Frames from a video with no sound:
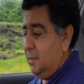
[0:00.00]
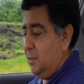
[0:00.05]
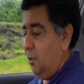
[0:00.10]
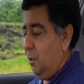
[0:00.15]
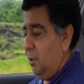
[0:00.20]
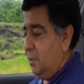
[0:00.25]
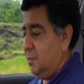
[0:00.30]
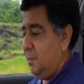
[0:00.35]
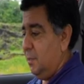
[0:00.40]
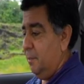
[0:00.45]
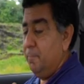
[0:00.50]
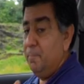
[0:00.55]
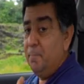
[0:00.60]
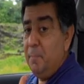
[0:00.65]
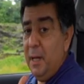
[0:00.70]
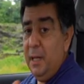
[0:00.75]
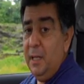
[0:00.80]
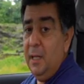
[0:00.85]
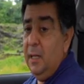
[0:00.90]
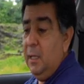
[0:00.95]
got some
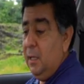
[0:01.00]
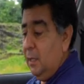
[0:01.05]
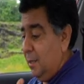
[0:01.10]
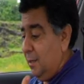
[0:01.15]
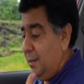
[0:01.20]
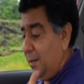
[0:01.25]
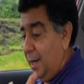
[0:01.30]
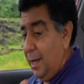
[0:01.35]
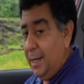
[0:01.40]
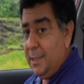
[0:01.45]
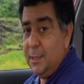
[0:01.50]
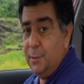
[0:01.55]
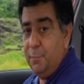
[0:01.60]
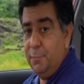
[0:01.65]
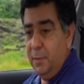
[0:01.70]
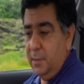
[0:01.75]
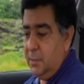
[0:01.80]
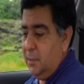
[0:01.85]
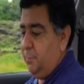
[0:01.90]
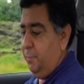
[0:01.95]
many class
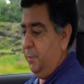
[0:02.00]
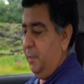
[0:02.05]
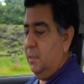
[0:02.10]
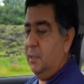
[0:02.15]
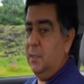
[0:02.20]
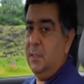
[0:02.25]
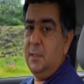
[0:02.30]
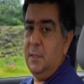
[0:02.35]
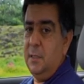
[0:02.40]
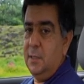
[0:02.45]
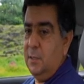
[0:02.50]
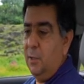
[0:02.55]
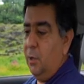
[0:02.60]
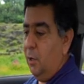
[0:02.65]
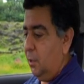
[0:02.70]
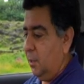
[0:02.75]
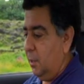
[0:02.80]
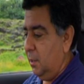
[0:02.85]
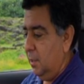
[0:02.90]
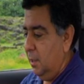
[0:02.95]
first features. It's
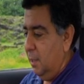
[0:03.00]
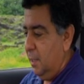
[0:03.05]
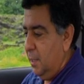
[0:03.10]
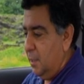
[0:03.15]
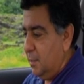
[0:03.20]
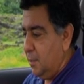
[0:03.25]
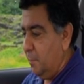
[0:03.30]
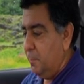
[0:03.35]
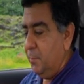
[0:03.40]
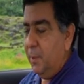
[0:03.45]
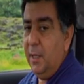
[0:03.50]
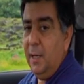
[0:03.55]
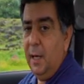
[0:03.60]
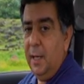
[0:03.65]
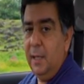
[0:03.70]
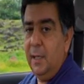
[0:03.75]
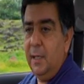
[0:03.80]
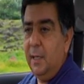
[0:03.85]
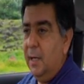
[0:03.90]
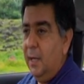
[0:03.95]
got something
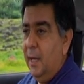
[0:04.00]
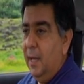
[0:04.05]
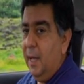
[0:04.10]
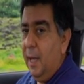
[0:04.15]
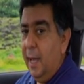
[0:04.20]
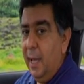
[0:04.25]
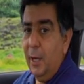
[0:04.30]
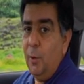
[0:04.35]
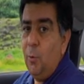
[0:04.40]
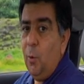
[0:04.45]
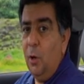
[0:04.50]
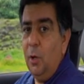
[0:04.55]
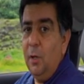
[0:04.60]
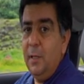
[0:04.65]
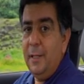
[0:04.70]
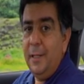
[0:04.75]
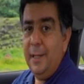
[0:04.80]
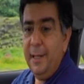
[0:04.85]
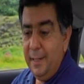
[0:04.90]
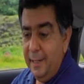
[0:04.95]
like air
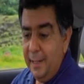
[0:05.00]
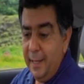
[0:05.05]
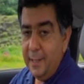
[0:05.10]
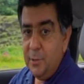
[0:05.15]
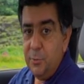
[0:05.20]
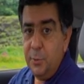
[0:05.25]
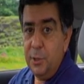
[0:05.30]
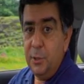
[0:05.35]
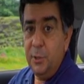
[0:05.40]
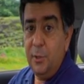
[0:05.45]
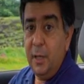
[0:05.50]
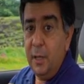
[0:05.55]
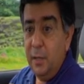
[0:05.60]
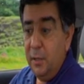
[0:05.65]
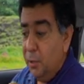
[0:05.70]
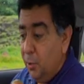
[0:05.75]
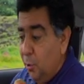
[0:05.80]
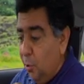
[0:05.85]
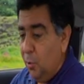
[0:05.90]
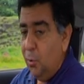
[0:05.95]
quality index, which you can
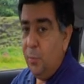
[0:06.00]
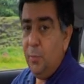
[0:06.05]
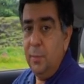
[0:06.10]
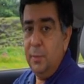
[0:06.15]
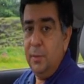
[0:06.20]
know